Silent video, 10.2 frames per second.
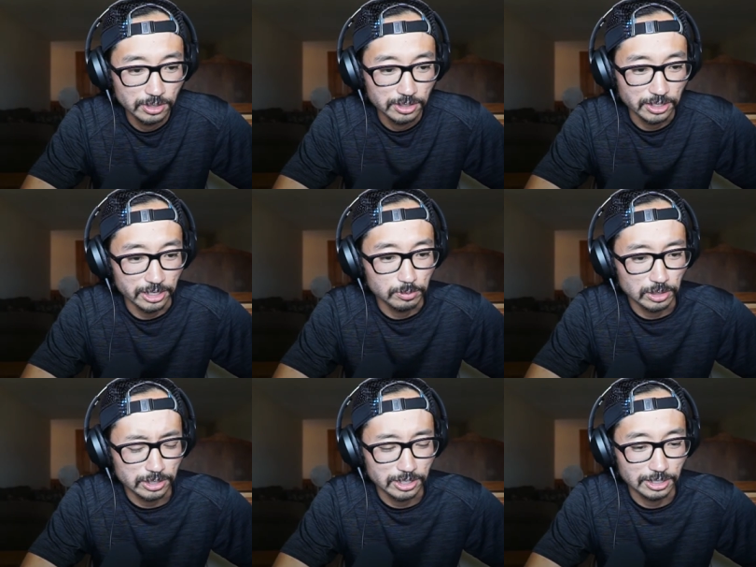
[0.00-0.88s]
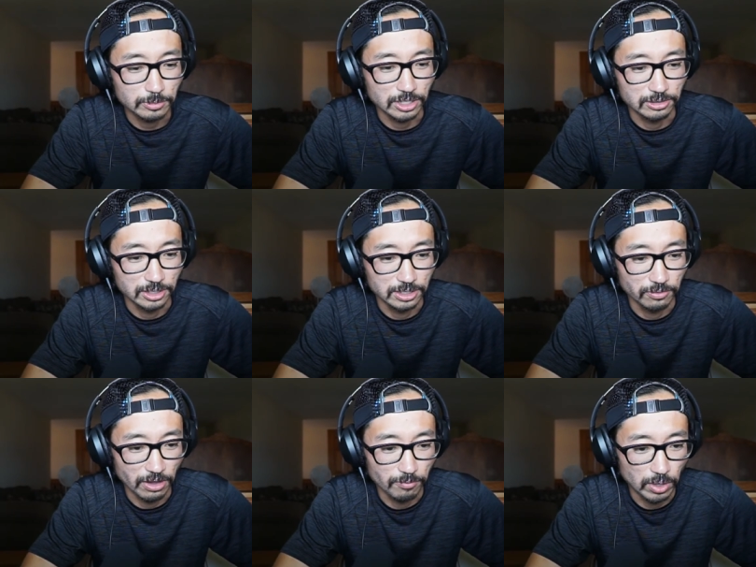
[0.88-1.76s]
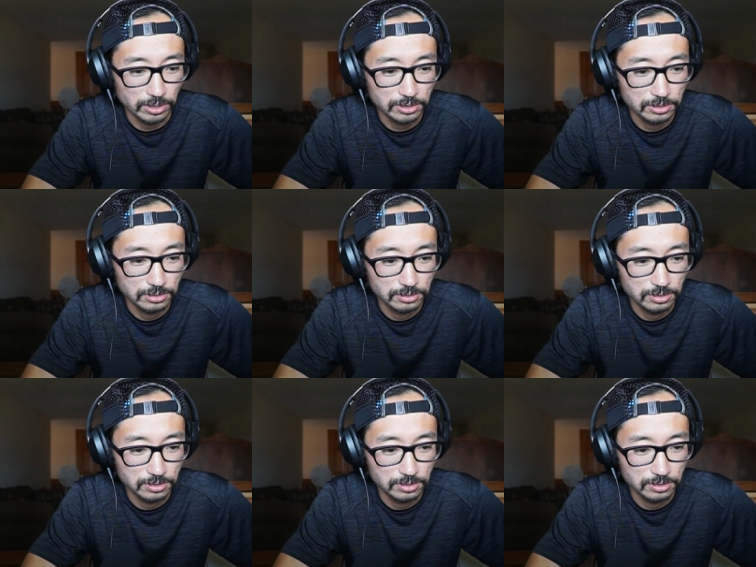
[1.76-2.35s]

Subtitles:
Kay Smithley says, I'm saying $65.